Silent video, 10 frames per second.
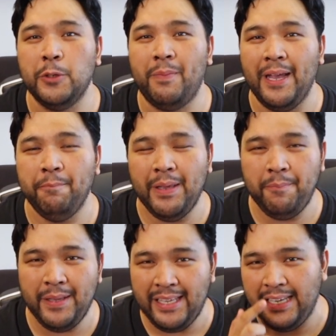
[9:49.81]
to buy
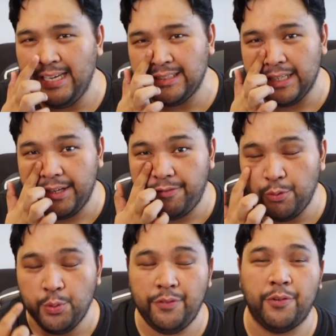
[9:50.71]
PPEs and
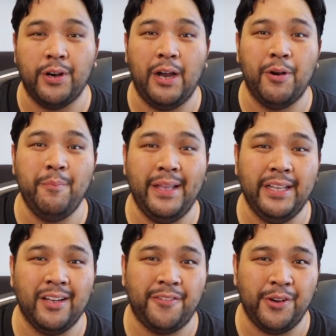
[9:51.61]
food for our
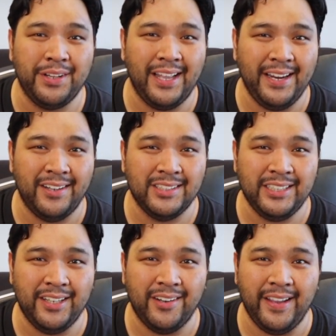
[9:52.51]
medical
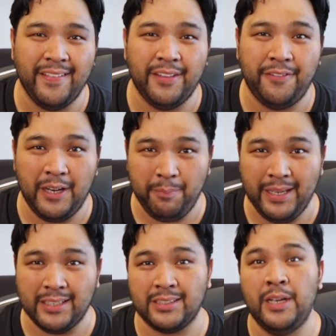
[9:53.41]
frontliners here in the
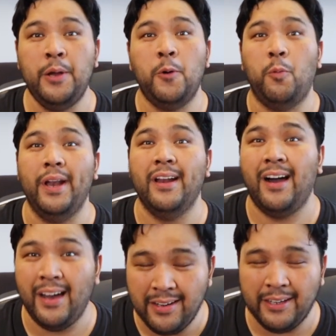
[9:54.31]
Philippines.
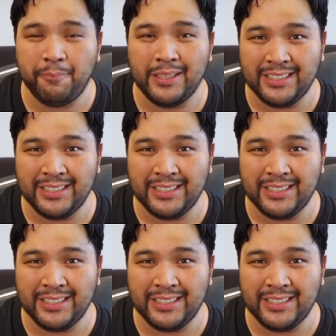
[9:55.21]
100%